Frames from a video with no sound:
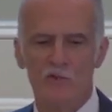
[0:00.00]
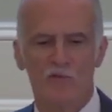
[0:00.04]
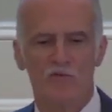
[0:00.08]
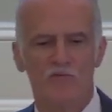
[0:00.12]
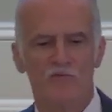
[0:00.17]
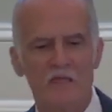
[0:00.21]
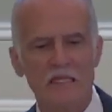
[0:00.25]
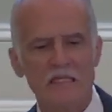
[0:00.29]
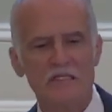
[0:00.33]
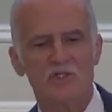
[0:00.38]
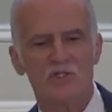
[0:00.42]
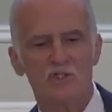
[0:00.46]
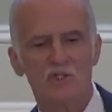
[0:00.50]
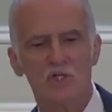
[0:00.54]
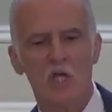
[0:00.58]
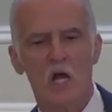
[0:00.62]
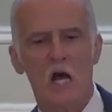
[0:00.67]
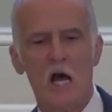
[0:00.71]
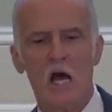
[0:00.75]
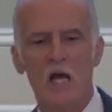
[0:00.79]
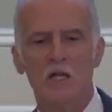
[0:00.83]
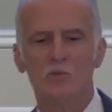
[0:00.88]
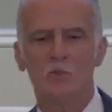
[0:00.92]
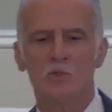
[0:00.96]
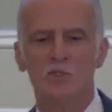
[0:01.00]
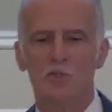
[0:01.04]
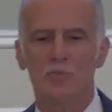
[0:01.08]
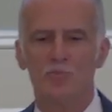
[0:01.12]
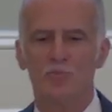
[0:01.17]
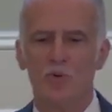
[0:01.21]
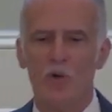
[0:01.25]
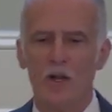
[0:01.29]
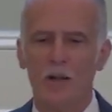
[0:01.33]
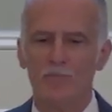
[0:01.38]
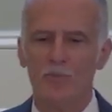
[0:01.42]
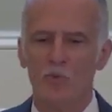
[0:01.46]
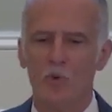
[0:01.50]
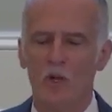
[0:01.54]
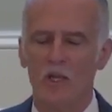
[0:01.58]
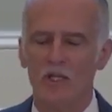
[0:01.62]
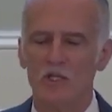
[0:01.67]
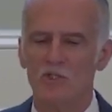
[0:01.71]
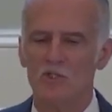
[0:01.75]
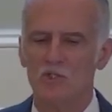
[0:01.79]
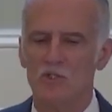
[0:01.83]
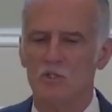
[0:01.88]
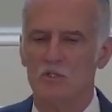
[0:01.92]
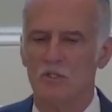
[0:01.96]
and your feet shod with the
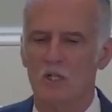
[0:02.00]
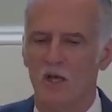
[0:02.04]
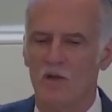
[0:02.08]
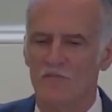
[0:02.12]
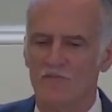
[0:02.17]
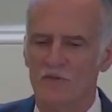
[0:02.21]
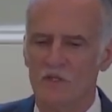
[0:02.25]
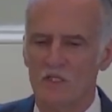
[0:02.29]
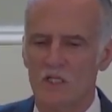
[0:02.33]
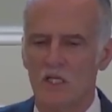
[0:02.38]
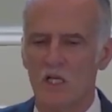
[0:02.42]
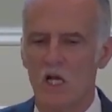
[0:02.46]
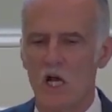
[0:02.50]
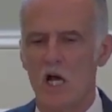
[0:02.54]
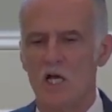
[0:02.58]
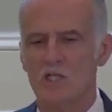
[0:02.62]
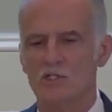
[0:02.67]
preparation of the